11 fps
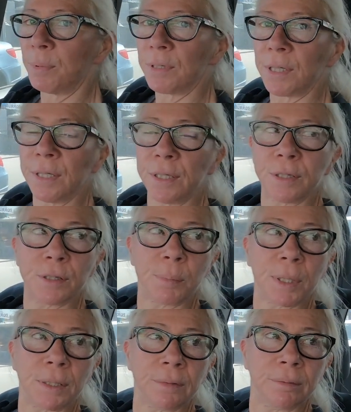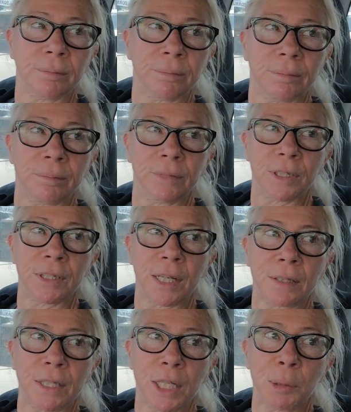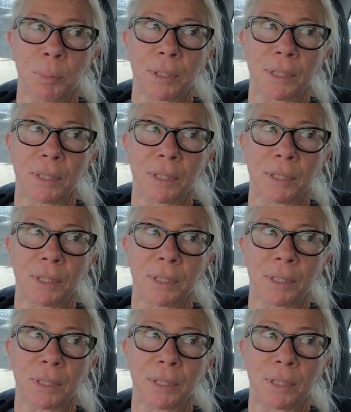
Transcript: percentage, but there's that 10%.